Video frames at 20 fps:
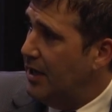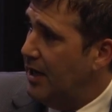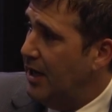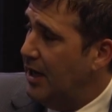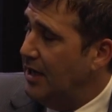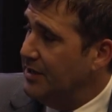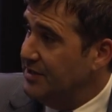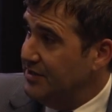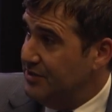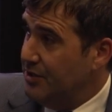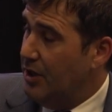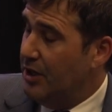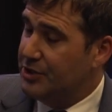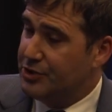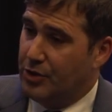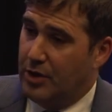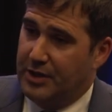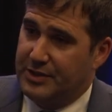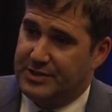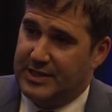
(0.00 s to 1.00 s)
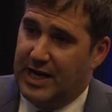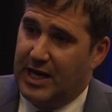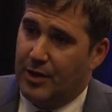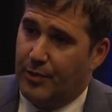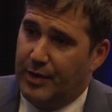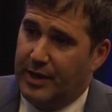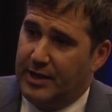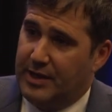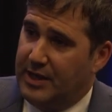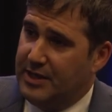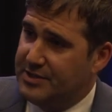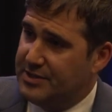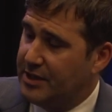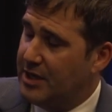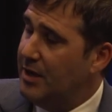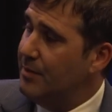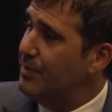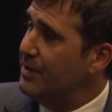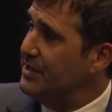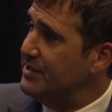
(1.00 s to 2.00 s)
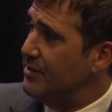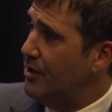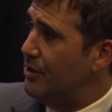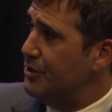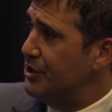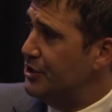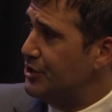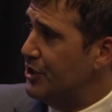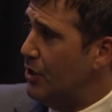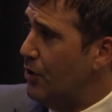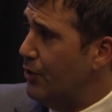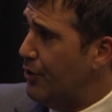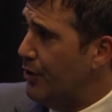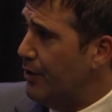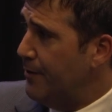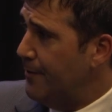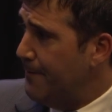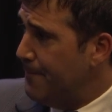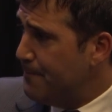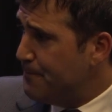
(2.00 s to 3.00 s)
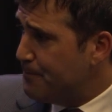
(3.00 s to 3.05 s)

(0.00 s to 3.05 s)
does not draw a salary, and he's the company's largest shareholder.